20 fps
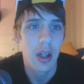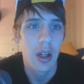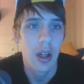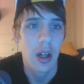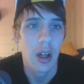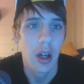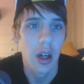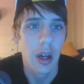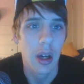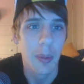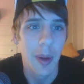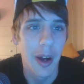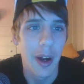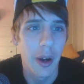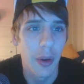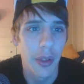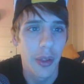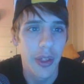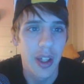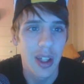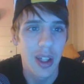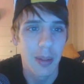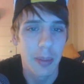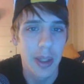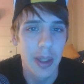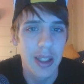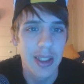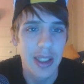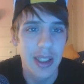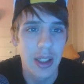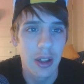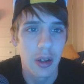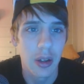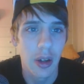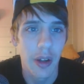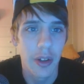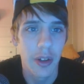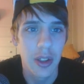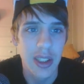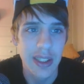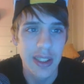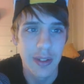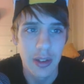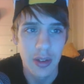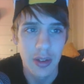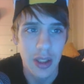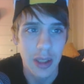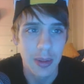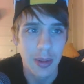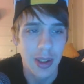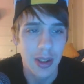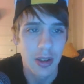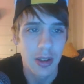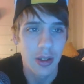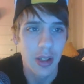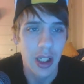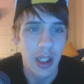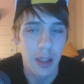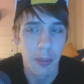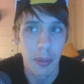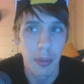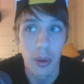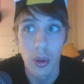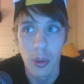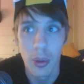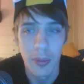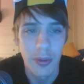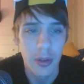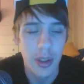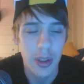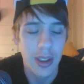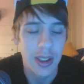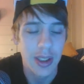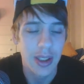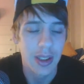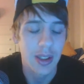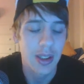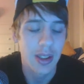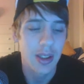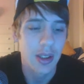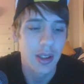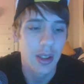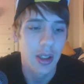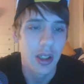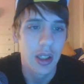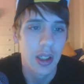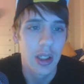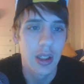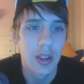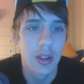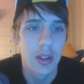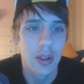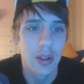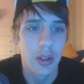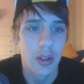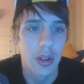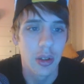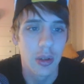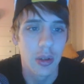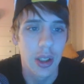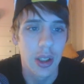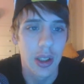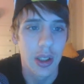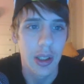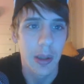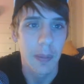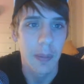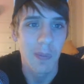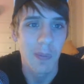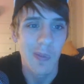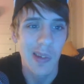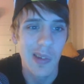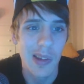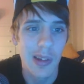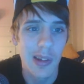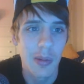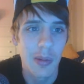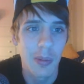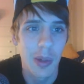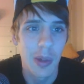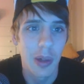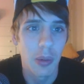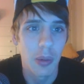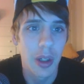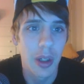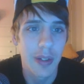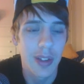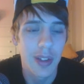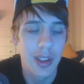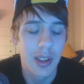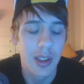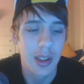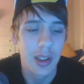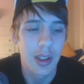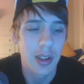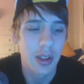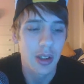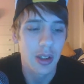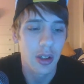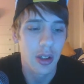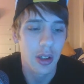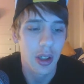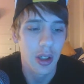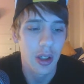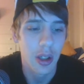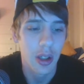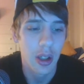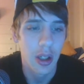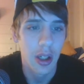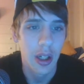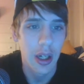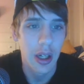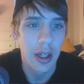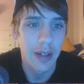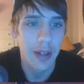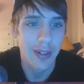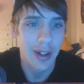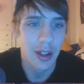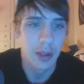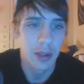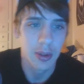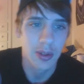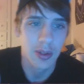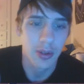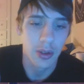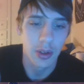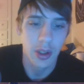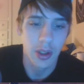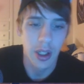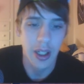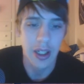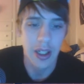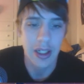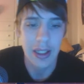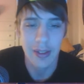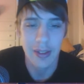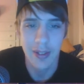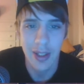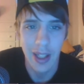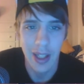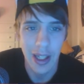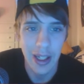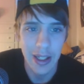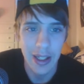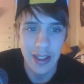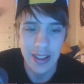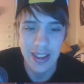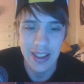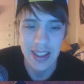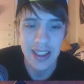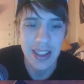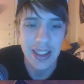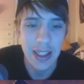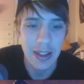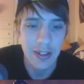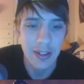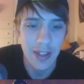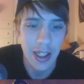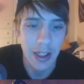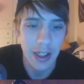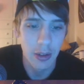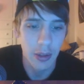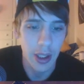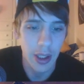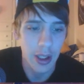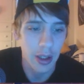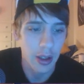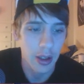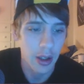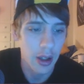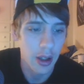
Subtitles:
I don't think it beats out other 7-drops though, like Boom for instance. So but we'll have to see. This card I have high hopes for. I give it a 6 out of 10 rating.